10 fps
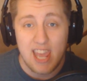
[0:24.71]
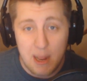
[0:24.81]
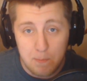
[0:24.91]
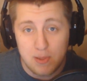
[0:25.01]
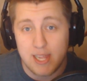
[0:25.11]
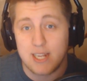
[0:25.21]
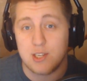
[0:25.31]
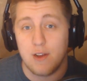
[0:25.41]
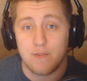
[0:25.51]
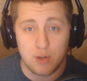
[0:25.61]
in
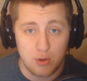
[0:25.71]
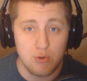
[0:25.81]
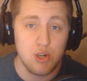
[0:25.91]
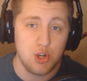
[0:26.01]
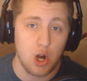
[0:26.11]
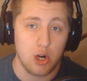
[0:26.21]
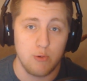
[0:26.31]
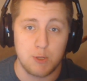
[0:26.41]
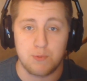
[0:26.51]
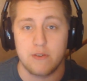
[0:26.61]
place of Goonjar,
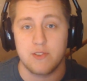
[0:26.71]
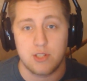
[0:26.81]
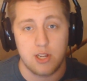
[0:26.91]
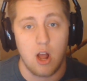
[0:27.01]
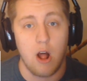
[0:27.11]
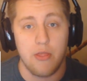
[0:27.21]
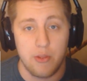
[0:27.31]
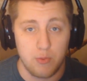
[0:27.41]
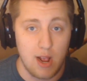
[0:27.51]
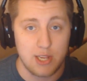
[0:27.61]
who was previously on
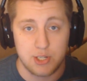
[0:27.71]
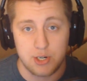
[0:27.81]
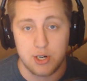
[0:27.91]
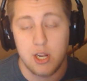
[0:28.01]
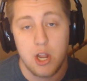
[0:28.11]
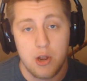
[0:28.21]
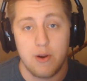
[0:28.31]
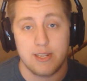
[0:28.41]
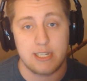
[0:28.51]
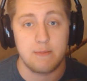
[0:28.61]
the roster
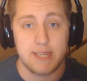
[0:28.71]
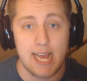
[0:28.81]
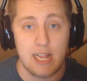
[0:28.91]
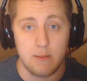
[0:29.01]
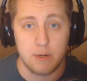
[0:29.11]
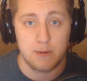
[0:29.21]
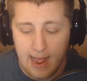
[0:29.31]
known as Team Caliber.